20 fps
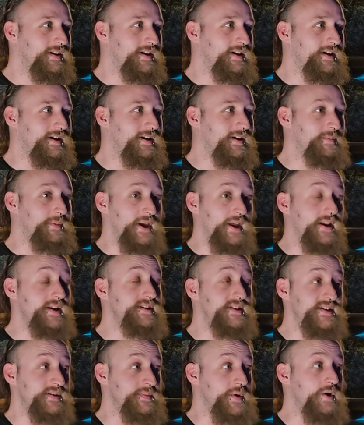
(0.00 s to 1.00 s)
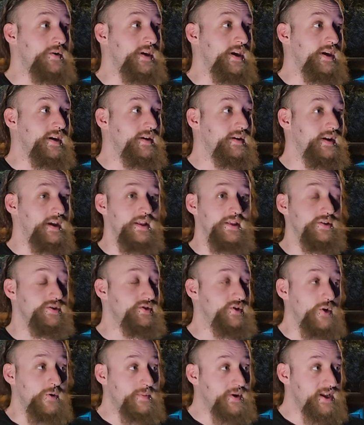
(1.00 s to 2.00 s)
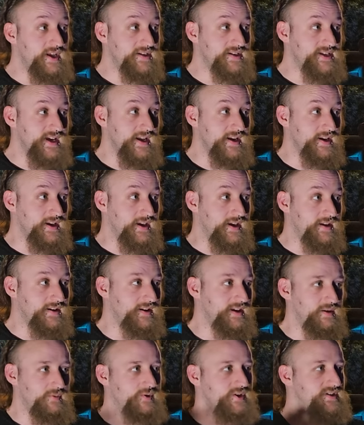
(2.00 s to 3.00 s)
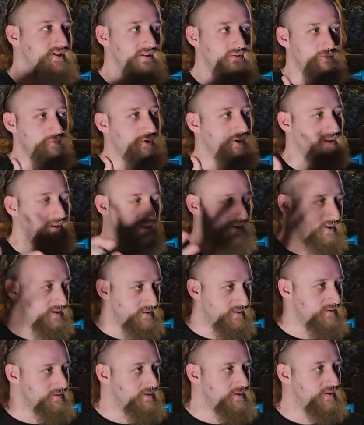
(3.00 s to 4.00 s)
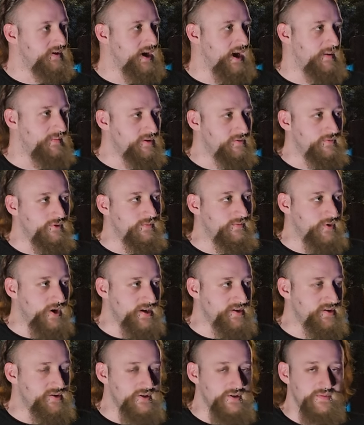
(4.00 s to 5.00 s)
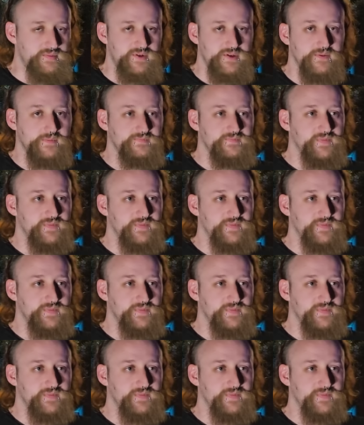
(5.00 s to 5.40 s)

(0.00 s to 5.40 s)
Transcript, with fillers: um, and it's smoking, and there's nobody attending it. He went to one of the common room restrooms.